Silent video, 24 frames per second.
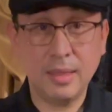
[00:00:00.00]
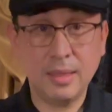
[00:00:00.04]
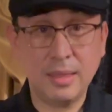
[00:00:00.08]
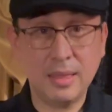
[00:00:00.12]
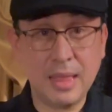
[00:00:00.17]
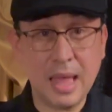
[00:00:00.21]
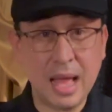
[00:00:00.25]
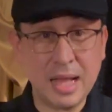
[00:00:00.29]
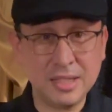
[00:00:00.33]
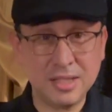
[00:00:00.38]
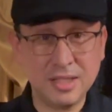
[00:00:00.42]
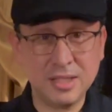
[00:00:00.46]

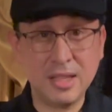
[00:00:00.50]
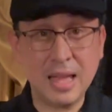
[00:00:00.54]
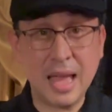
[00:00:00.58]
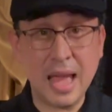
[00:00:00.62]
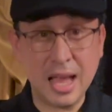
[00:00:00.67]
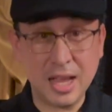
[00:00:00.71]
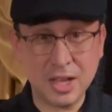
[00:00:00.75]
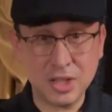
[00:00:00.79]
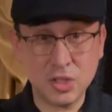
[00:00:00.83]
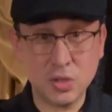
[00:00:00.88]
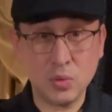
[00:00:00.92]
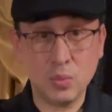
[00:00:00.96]
That's the
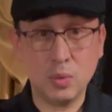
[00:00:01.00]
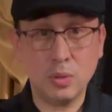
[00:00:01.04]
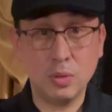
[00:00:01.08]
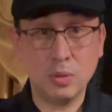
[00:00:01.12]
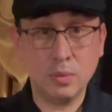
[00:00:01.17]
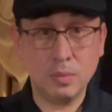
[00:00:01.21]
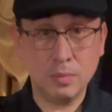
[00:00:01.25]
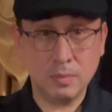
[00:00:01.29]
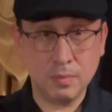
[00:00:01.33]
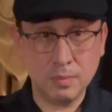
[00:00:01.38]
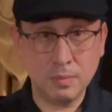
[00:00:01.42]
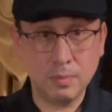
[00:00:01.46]

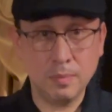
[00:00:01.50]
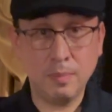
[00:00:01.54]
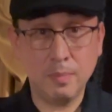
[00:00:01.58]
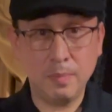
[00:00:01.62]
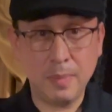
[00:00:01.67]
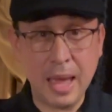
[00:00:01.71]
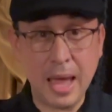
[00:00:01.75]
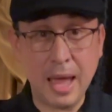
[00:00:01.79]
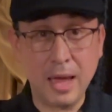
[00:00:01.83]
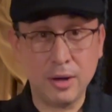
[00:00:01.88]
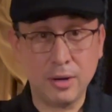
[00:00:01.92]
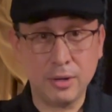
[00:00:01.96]
actual
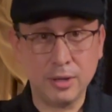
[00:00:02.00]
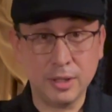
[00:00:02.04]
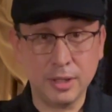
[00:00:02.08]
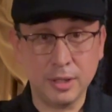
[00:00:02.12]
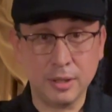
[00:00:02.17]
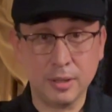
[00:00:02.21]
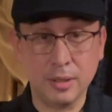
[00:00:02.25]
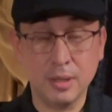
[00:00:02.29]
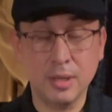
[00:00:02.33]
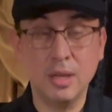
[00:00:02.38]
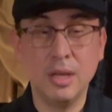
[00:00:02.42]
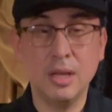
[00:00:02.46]
pattern here.
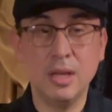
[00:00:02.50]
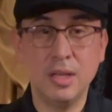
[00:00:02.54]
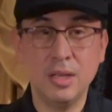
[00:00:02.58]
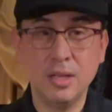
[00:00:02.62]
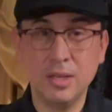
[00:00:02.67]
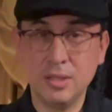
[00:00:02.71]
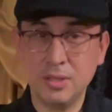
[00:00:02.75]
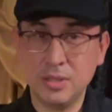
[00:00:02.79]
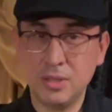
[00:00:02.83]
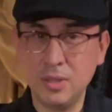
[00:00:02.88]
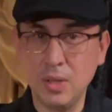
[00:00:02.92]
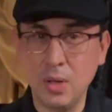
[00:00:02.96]

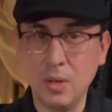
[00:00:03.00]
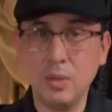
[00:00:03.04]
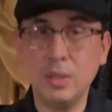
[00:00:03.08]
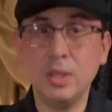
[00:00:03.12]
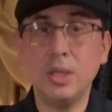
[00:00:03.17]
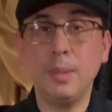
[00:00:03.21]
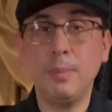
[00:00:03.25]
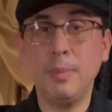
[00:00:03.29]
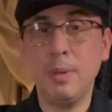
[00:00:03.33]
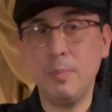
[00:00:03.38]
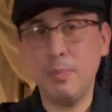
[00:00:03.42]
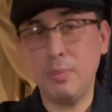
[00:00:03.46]
So
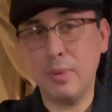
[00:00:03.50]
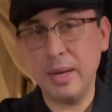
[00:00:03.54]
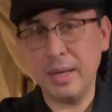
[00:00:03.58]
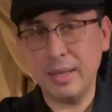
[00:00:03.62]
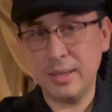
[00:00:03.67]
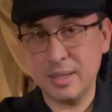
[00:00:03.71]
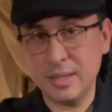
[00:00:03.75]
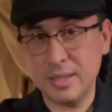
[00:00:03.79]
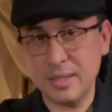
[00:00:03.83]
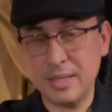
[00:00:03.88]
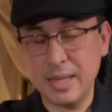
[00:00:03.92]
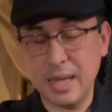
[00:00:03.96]
let me break
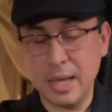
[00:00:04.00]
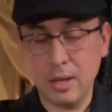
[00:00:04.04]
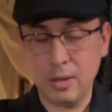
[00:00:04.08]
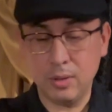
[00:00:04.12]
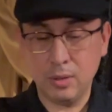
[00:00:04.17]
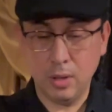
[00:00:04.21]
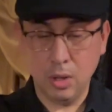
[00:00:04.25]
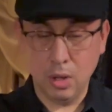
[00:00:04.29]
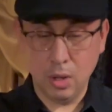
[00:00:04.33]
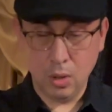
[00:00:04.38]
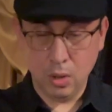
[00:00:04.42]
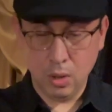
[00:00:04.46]
this down.
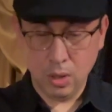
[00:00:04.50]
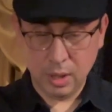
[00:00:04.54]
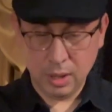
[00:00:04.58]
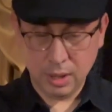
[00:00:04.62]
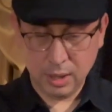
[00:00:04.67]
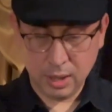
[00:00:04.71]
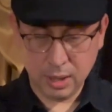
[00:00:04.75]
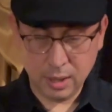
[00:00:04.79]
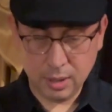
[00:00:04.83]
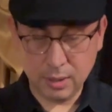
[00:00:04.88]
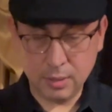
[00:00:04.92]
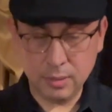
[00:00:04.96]

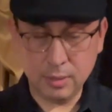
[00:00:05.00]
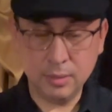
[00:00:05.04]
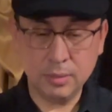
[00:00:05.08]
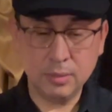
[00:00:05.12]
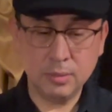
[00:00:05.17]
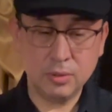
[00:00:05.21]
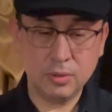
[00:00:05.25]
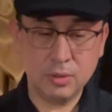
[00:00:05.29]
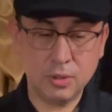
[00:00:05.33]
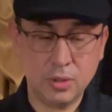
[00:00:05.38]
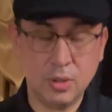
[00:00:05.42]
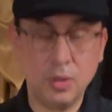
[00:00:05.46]
Heel,
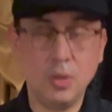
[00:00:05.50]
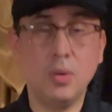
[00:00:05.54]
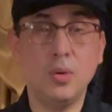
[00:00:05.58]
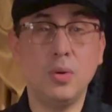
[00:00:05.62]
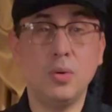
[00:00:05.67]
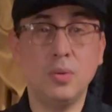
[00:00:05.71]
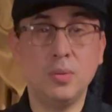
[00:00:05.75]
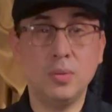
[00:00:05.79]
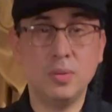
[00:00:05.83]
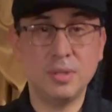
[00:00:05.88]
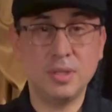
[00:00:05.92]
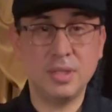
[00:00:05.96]

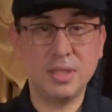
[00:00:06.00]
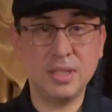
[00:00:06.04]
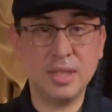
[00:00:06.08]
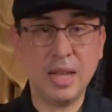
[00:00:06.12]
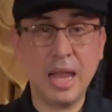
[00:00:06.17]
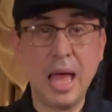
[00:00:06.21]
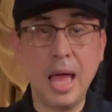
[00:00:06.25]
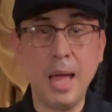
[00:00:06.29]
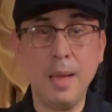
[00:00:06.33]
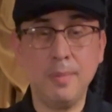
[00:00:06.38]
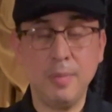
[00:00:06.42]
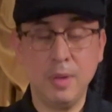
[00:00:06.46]
toe,
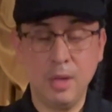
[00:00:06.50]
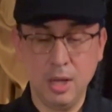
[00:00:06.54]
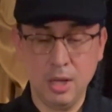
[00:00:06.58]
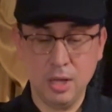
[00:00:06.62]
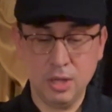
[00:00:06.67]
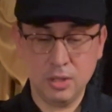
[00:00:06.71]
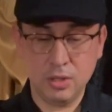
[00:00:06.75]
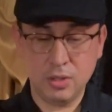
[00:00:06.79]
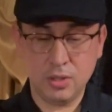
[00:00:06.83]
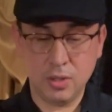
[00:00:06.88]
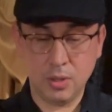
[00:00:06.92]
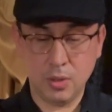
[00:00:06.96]
slap,
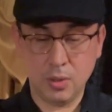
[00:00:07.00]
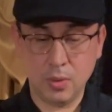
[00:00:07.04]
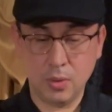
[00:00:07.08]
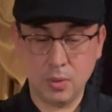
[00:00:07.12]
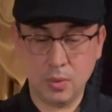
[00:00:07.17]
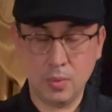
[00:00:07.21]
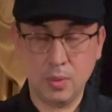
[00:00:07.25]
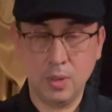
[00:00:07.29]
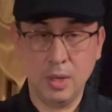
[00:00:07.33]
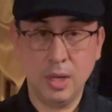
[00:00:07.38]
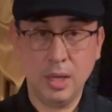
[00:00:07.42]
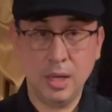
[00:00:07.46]

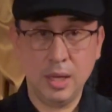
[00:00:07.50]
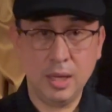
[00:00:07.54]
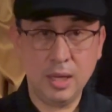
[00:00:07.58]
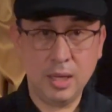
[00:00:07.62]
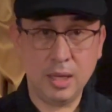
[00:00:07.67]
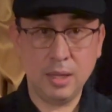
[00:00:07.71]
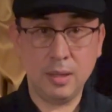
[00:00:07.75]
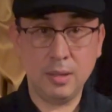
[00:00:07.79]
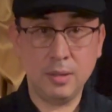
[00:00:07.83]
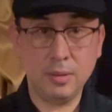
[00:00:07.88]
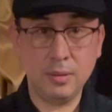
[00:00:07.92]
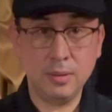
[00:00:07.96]
toe,
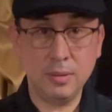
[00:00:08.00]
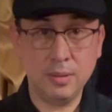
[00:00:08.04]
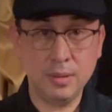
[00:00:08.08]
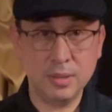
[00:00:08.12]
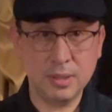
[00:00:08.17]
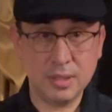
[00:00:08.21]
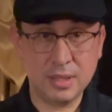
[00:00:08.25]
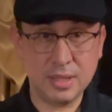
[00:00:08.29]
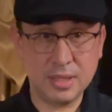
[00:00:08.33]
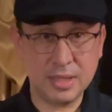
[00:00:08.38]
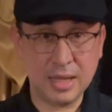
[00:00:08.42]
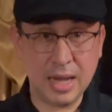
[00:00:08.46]
heel,
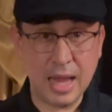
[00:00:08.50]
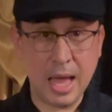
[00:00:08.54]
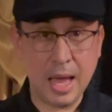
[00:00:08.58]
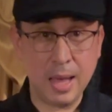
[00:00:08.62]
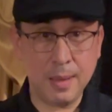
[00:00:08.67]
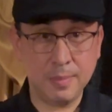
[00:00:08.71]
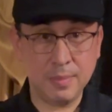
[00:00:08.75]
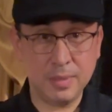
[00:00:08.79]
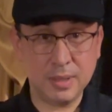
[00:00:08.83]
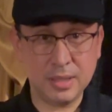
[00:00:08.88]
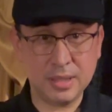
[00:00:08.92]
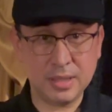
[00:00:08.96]
slap,
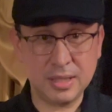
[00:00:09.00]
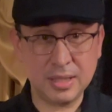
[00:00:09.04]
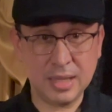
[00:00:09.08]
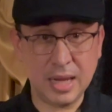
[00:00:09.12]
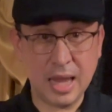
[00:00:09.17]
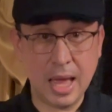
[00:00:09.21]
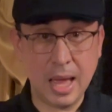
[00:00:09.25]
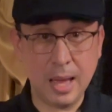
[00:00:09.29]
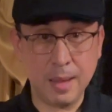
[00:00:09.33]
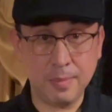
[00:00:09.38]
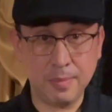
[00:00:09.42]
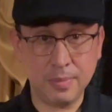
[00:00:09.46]

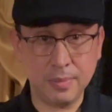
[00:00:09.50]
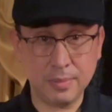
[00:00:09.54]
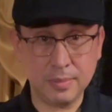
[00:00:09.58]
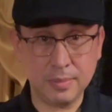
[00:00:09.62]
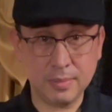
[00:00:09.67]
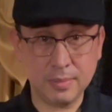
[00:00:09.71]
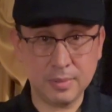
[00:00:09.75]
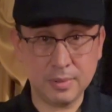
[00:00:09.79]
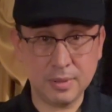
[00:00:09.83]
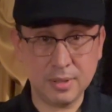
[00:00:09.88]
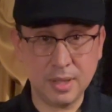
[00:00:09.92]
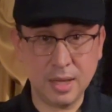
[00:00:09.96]
slap,
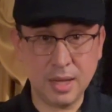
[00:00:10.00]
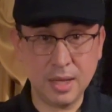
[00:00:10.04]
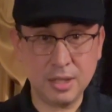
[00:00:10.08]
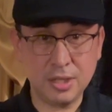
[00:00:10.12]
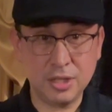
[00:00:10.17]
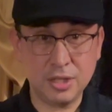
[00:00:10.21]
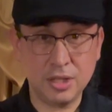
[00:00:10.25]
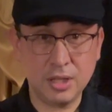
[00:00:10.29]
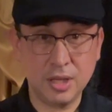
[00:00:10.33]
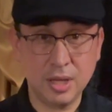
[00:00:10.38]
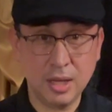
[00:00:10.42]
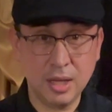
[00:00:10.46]

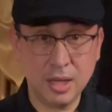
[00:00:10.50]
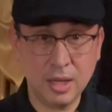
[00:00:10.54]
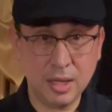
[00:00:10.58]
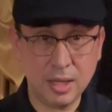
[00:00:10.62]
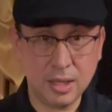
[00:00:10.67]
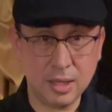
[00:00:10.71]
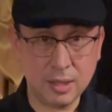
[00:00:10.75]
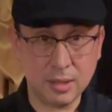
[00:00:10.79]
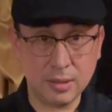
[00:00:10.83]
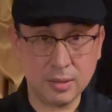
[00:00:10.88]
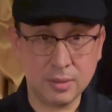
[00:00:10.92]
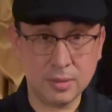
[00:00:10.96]
touch,
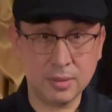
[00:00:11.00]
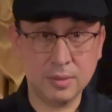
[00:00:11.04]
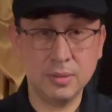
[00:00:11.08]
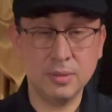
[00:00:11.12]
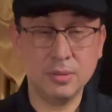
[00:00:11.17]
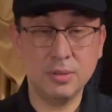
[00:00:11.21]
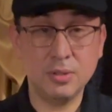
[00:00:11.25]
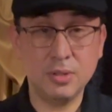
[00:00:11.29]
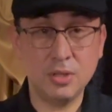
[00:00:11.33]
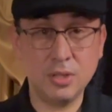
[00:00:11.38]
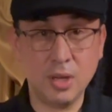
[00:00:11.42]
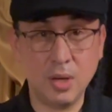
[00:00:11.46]
heel,
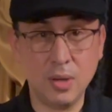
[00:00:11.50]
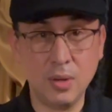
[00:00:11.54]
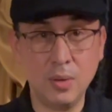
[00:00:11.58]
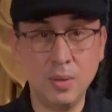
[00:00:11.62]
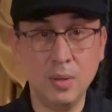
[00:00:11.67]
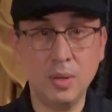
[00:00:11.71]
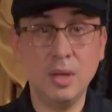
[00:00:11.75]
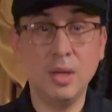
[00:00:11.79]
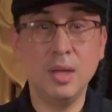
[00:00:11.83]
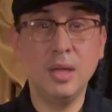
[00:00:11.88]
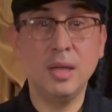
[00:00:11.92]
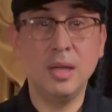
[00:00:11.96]
toe,
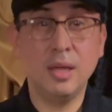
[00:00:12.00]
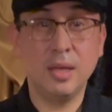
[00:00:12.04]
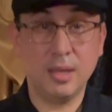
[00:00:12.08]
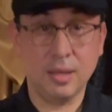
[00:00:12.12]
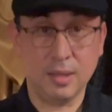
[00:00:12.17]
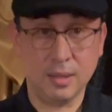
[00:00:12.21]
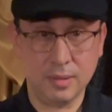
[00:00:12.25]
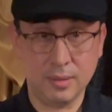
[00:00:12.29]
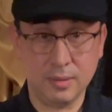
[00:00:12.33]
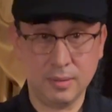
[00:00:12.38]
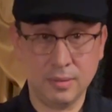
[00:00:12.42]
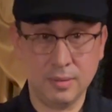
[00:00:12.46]

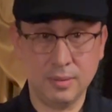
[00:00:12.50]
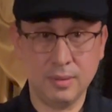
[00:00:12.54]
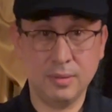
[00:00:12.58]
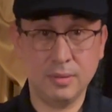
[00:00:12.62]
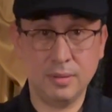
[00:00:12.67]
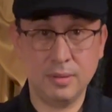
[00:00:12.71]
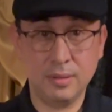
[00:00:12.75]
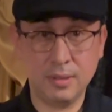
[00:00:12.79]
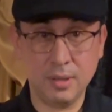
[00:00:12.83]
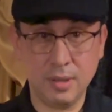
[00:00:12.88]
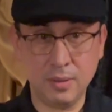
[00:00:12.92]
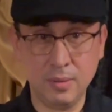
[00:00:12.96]
heel,
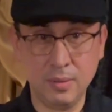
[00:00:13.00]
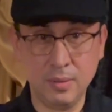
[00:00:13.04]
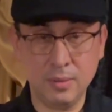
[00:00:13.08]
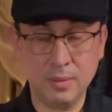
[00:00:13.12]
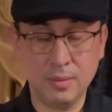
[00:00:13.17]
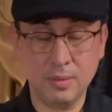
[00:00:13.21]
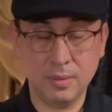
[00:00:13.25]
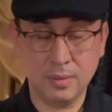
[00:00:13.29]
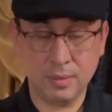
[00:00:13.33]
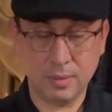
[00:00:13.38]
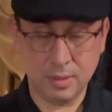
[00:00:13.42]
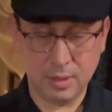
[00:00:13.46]
toe,
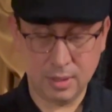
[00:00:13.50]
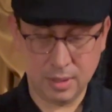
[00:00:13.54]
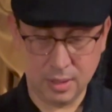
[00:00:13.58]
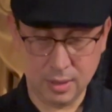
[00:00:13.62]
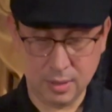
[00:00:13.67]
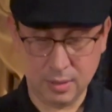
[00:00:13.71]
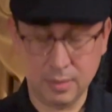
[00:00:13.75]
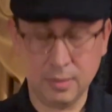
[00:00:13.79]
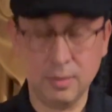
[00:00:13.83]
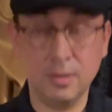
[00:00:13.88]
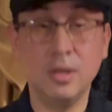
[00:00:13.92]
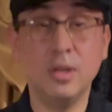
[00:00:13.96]

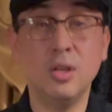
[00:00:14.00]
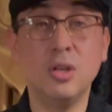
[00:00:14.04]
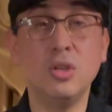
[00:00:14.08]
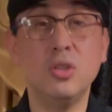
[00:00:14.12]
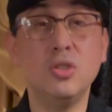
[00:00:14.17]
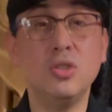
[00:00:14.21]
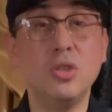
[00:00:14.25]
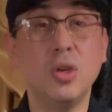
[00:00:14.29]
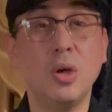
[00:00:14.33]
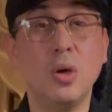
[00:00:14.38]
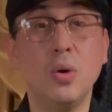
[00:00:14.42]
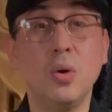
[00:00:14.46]
heel,
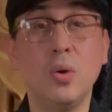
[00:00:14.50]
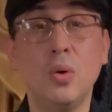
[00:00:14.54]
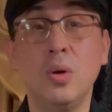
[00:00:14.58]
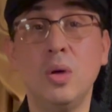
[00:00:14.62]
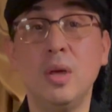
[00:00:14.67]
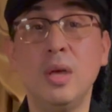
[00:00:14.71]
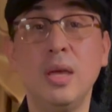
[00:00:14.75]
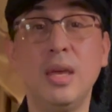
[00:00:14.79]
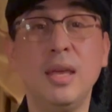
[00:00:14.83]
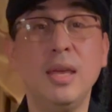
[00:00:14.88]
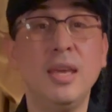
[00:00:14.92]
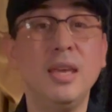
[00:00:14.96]
toe,
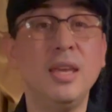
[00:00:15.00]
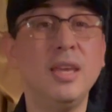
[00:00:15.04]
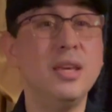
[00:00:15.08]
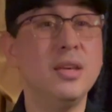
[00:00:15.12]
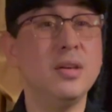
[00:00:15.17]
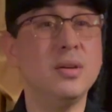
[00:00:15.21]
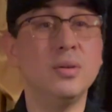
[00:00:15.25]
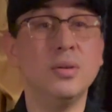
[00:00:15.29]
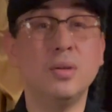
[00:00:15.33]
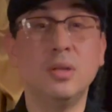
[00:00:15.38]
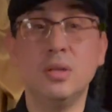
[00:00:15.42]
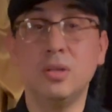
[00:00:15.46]

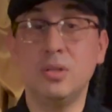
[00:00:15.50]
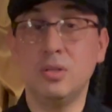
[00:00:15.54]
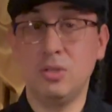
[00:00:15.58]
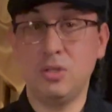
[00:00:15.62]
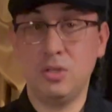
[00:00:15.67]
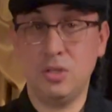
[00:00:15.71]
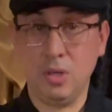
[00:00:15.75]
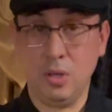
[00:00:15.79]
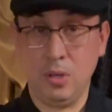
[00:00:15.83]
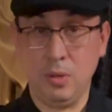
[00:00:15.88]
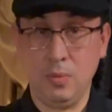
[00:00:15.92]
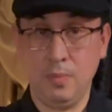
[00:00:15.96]
heel,
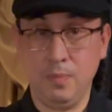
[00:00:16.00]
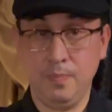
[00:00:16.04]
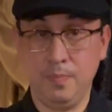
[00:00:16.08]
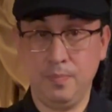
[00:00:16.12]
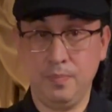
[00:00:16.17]
toe.